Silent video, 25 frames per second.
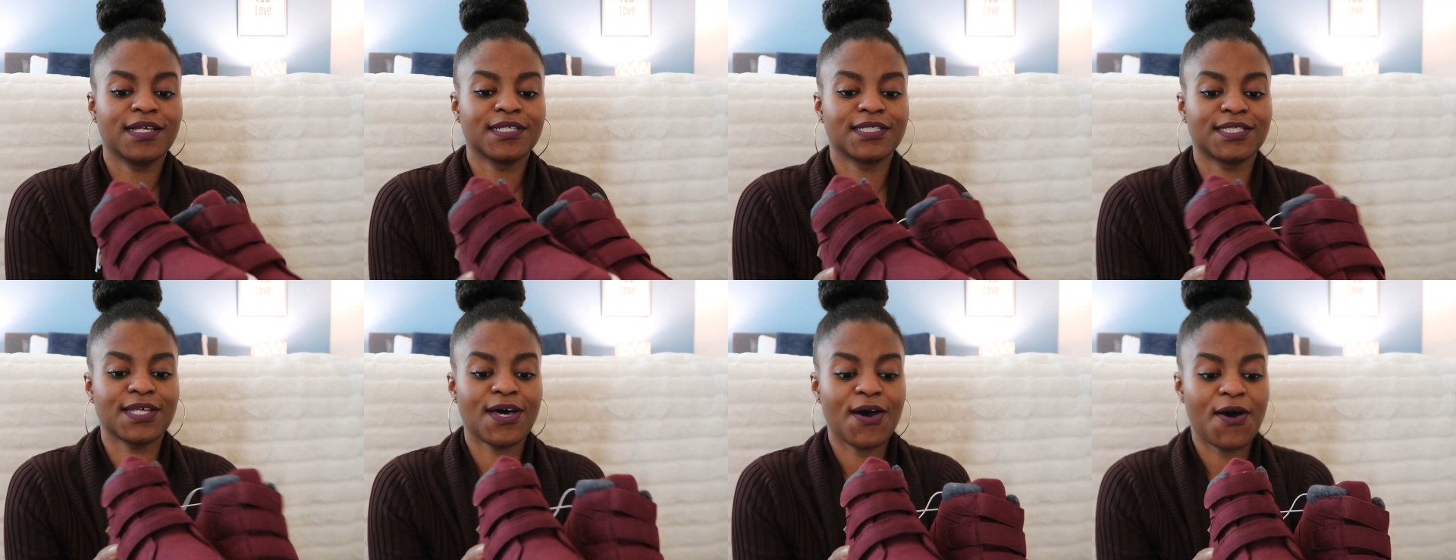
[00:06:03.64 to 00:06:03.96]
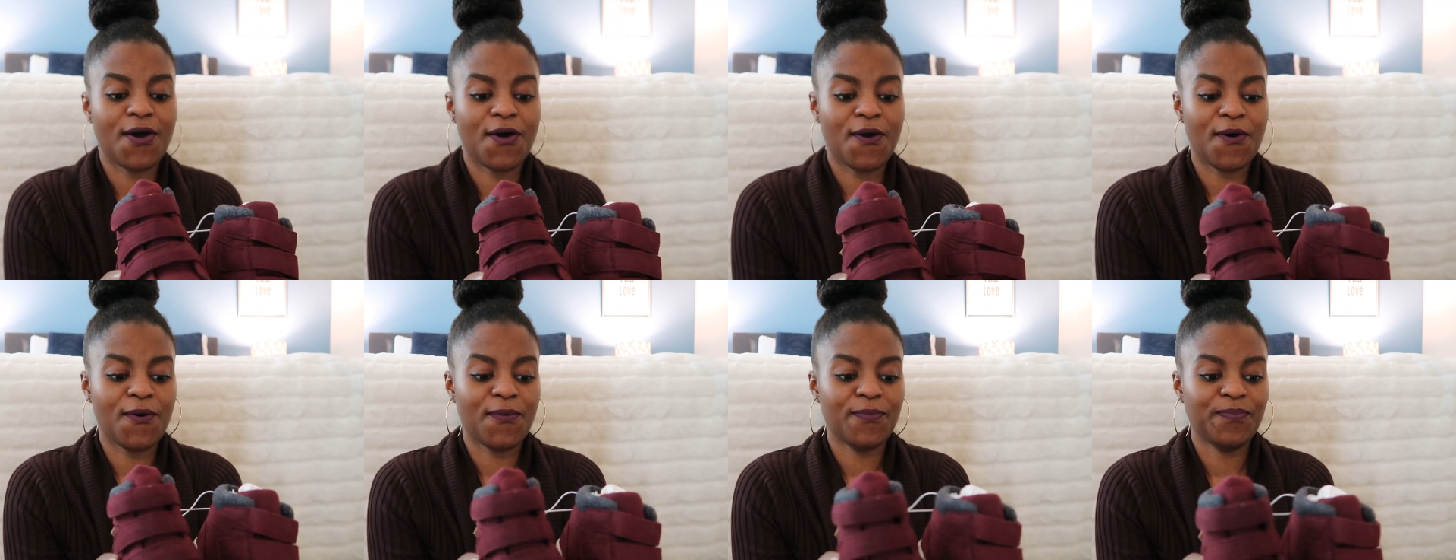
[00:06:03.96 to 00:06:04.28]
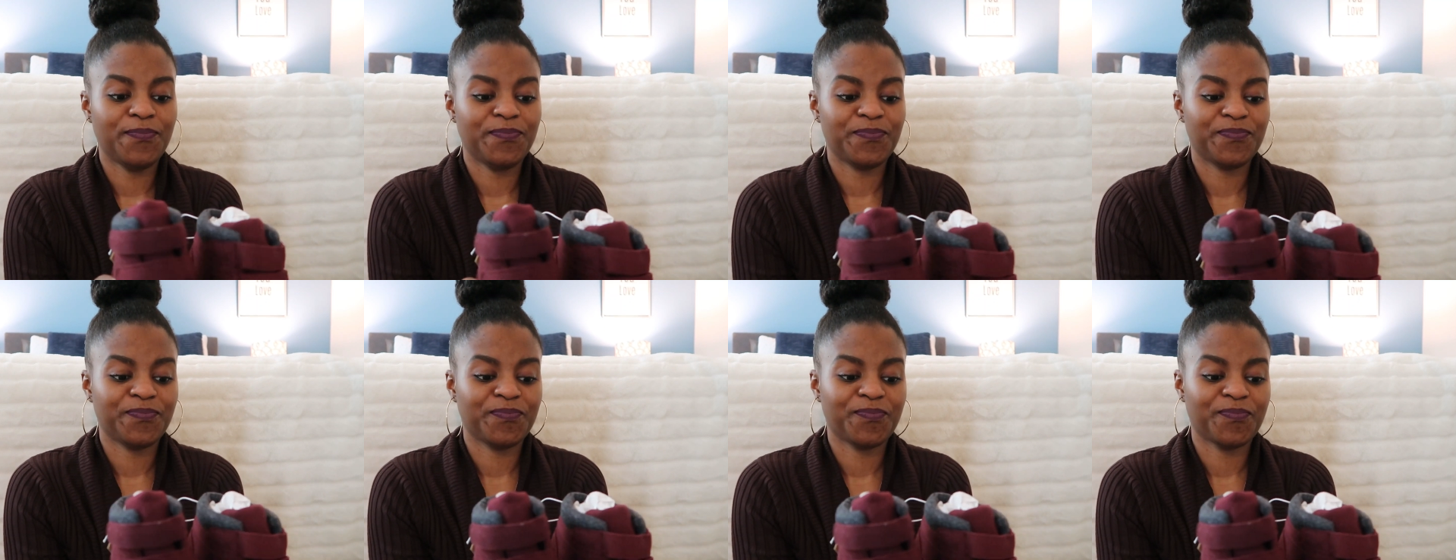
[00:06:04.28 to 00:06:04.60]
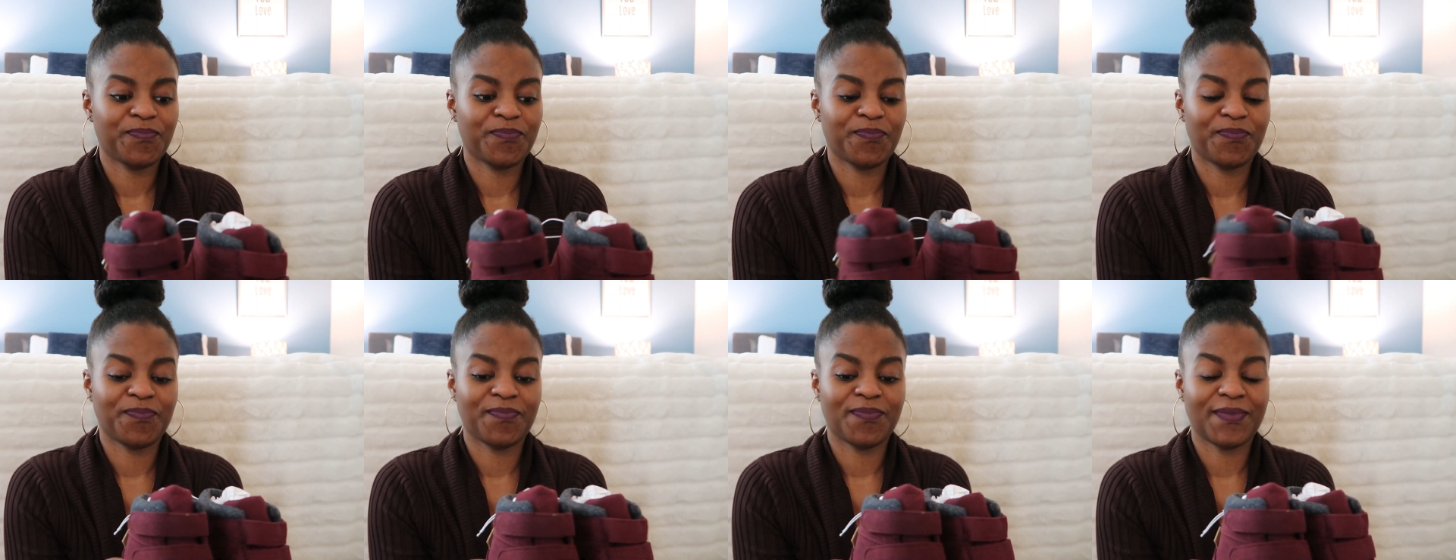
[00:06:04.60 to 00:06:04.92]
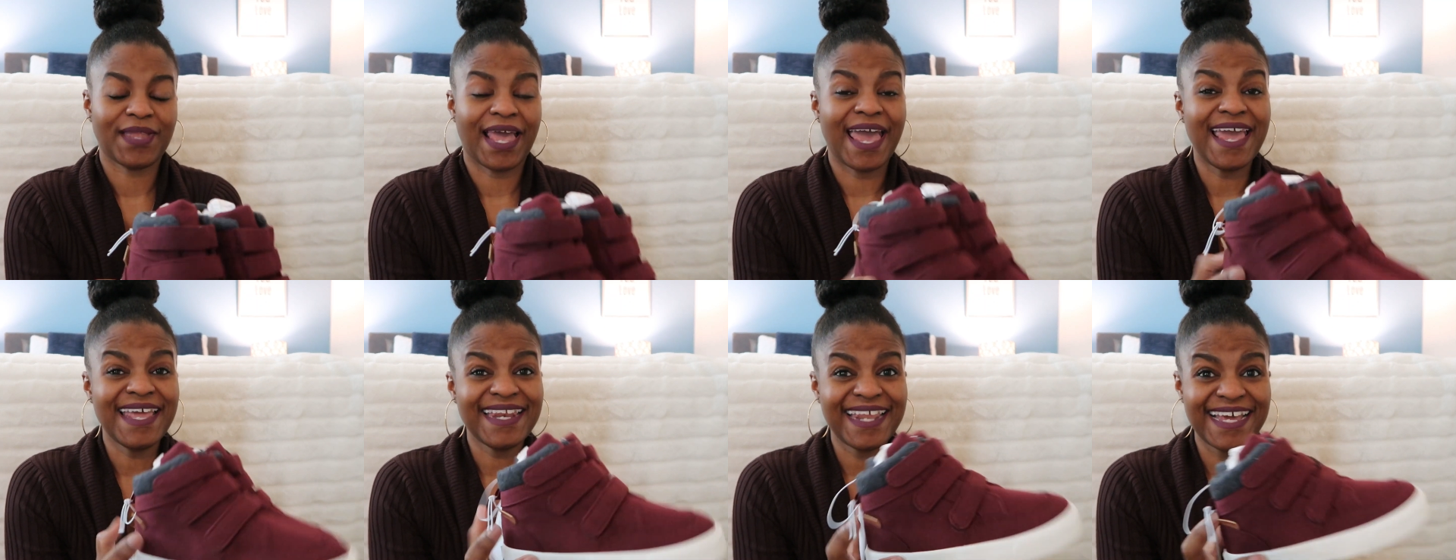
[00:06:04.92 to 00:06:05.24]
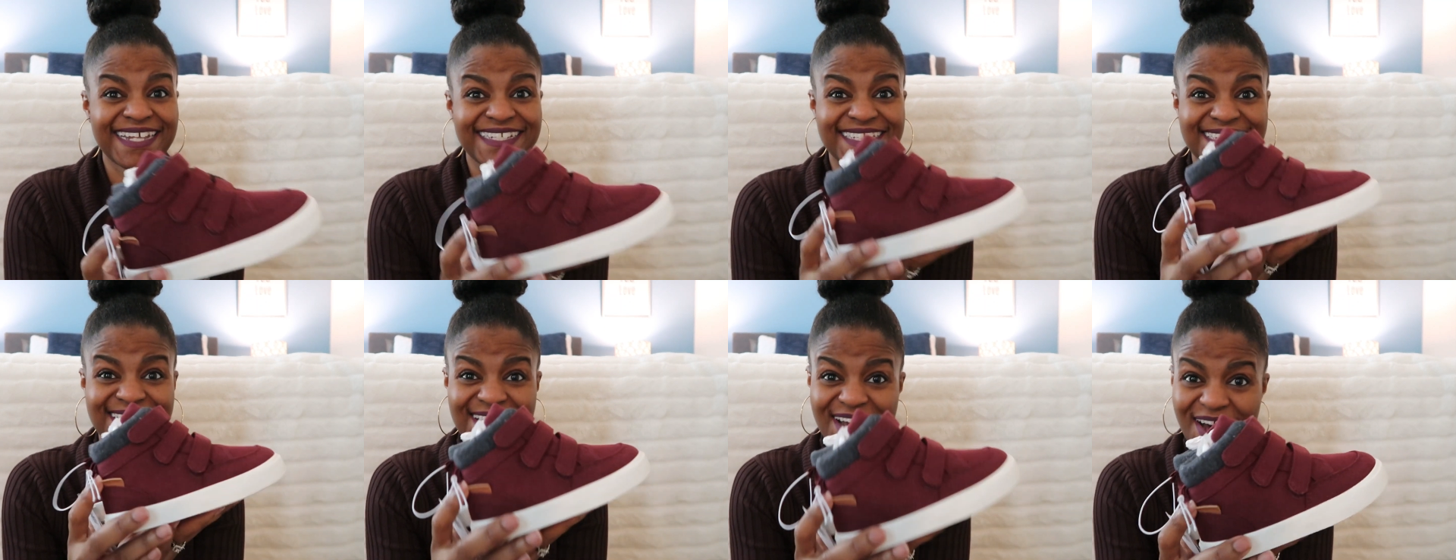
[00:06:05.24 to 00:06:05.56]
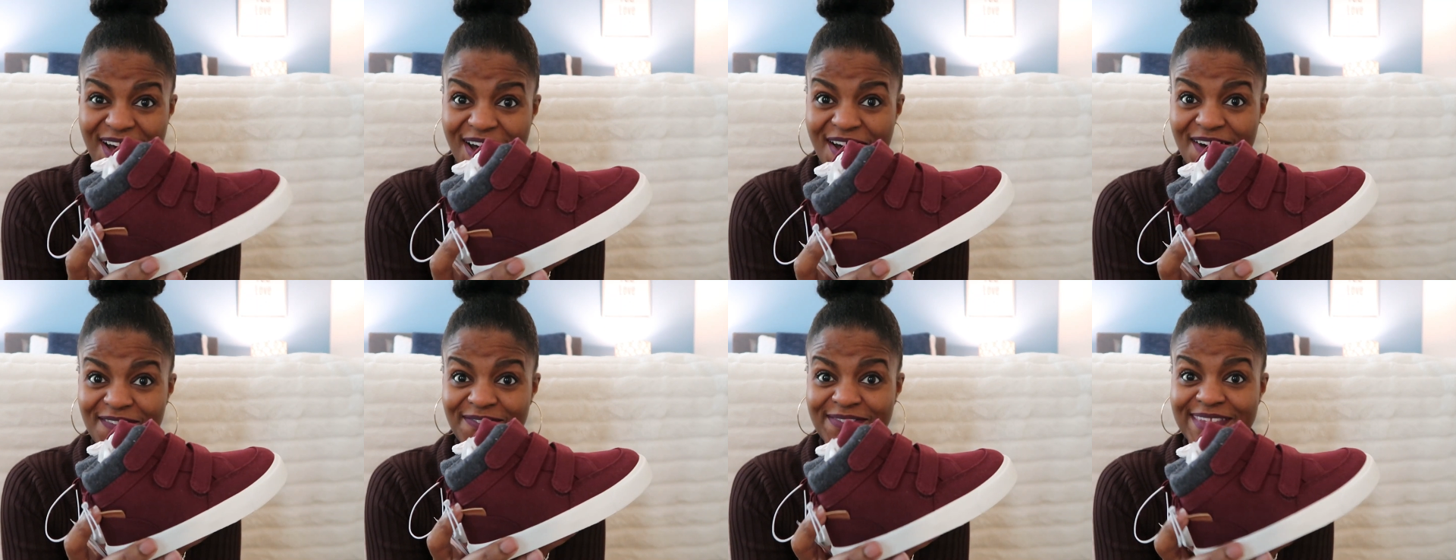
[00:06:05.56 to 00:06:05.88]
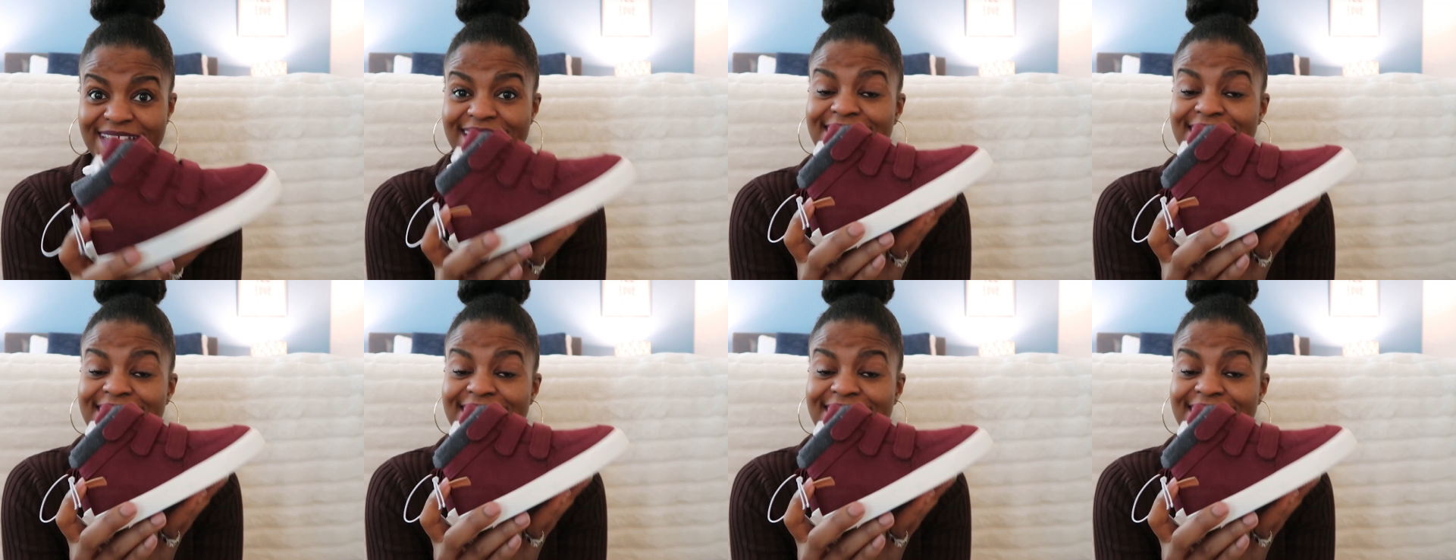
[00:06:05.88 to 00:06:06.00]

So, ain't they tough?